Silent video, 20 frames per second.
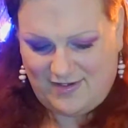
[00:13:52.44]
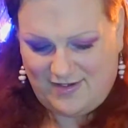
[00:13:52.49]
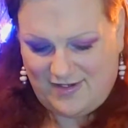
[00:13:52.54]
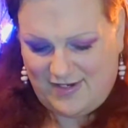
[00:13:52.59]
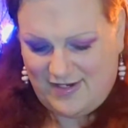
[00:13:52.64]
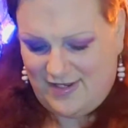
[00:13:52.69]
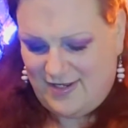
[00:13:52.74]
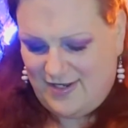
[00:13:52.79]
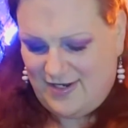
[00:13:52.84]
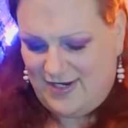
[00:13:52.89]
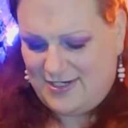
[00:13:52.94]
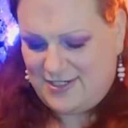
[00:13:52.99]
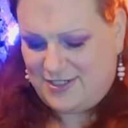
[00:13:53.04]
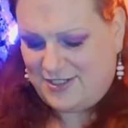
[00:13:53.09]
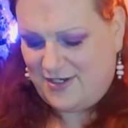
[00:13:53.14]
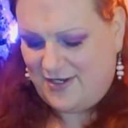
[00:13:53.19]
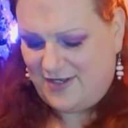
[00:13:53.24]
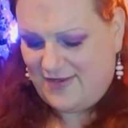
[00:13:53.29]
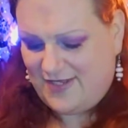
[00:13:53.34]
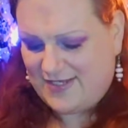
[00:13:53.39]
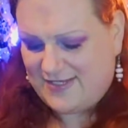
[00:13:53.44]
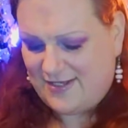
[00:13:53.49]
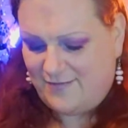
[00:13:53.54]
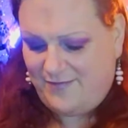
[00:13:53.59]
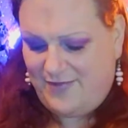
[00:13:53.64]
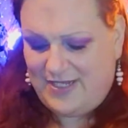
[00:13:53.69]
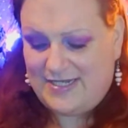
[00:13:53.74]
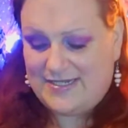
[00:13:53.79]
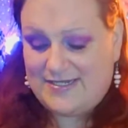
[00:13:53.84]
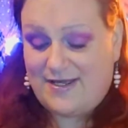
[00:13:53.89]
let's show you this. I
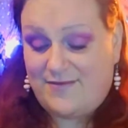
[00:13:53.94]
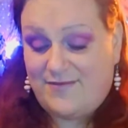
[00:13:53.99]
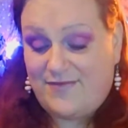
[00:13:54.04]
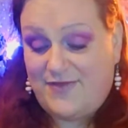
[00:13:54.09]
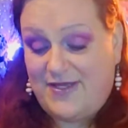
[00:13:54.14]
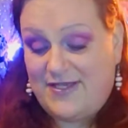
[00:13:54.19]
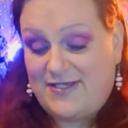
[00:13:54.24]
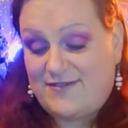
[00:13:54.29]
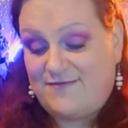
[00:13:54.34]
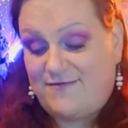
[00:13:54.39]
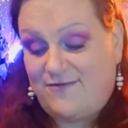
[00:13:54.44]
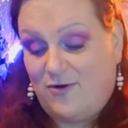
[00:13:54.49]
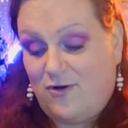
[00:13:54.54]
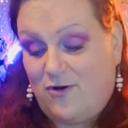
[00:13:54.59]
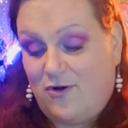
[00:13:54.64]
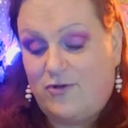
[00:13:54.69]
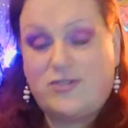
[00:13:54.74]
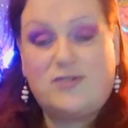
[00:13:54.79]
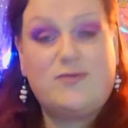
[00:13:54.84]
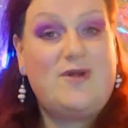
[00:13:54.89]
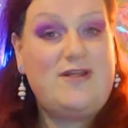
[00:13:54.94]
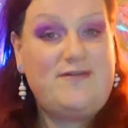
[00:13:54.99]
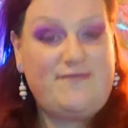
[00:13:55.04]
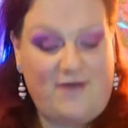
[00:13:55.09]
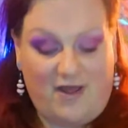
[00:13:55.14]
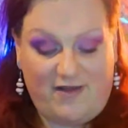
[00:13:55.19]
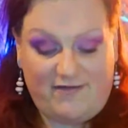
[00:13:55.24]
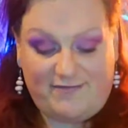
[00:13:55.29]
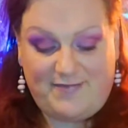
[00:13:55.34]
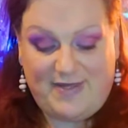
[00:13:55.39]
picked up this for
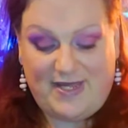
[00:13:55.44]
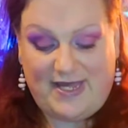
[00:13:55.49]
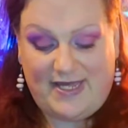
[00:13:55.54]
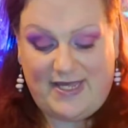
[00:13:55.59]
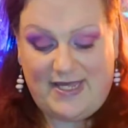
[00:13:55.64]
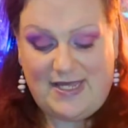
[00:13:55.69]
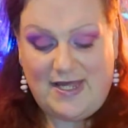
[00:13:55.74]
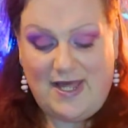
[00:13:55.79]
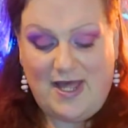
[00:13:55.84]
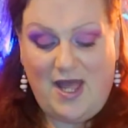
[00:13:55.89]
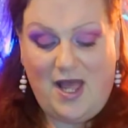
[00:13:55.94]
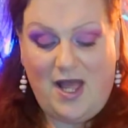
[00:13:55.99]
25p,